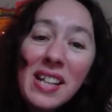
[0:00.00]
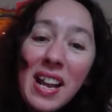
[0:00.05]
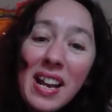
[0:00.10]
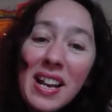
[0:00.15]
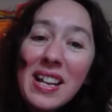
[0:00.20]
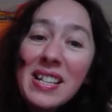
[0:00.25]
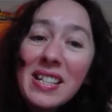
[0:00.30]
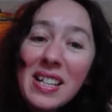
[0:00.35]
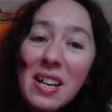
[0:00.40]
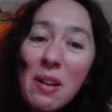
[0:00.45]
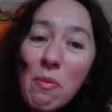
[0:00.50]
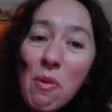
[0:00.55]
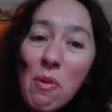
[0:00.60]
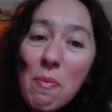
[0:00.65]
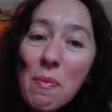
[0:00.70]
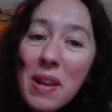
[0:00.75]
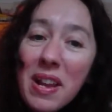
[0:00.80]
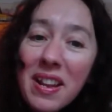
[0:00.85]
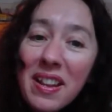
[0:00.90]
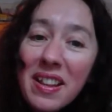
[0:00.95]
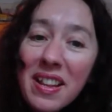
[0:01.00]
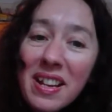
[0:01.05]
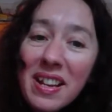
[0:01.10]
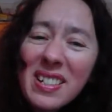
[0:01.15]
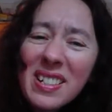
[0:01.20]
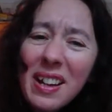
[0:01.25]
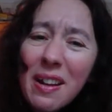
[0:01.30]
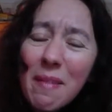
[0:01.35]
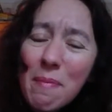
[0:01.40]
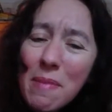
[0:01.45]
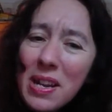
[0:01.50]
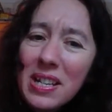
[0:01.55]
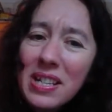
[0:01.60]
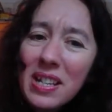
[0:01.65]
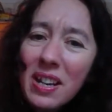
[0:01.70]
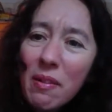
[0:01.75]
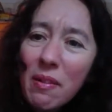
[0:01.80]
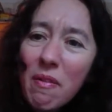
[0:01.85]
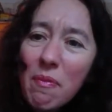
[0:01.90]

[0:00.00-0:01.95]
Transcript: at least it will mean things like meeting